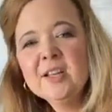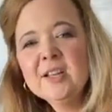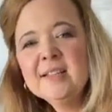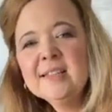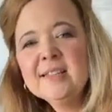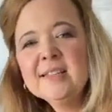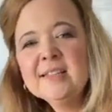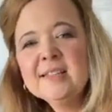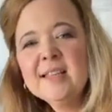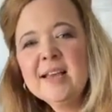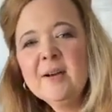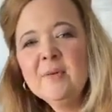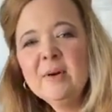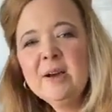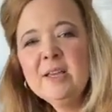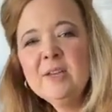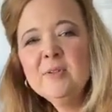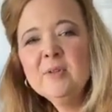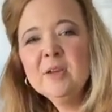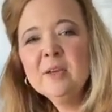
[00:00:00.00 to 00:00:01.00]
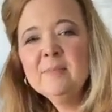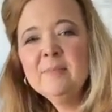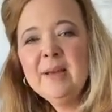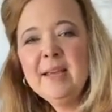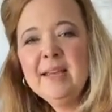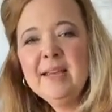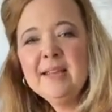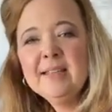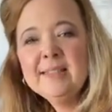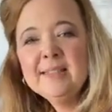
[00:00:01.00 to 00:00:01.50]
Shauna says that way you
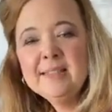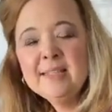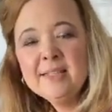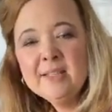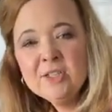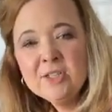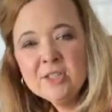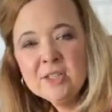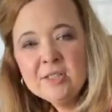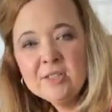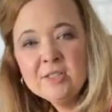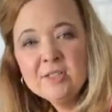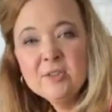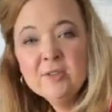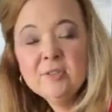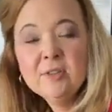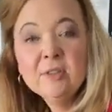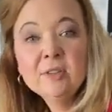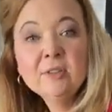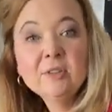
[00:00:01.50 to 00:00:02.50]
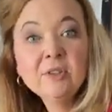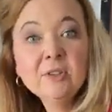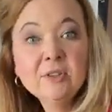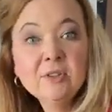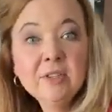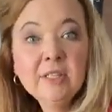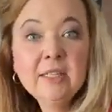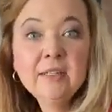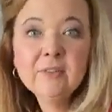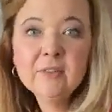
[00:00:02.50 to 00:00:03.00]
can pay attention to the
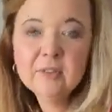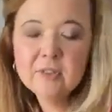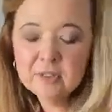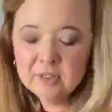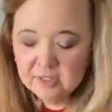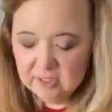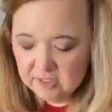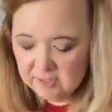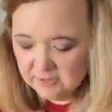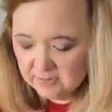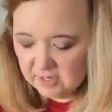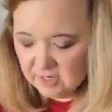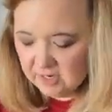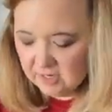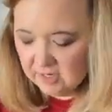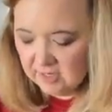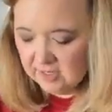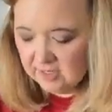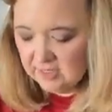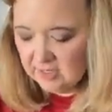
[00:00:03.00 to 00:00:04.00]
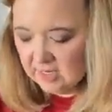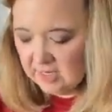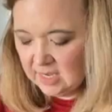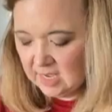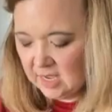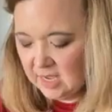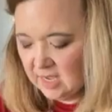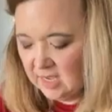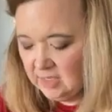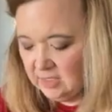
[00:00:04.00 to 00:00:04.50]
learning versus the product.
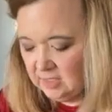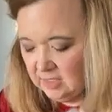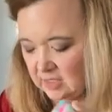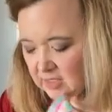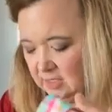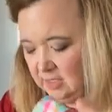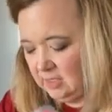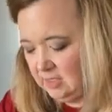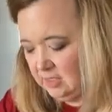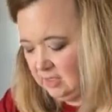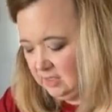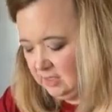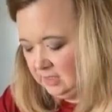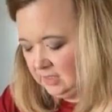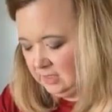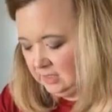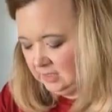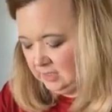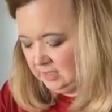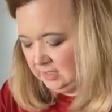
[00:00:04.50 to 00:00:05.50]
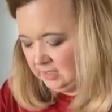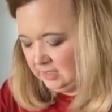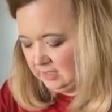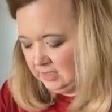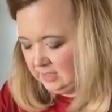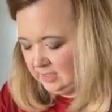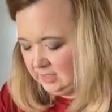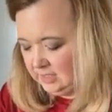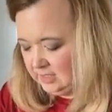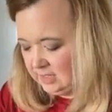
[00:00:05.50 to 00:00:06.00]
Yes,
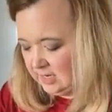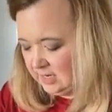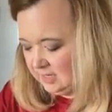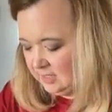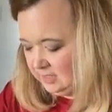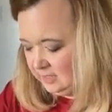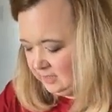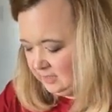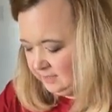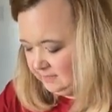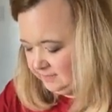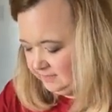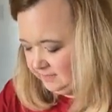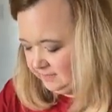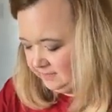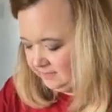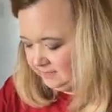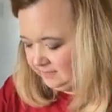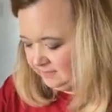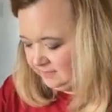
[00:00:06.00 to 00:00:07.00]
exactly.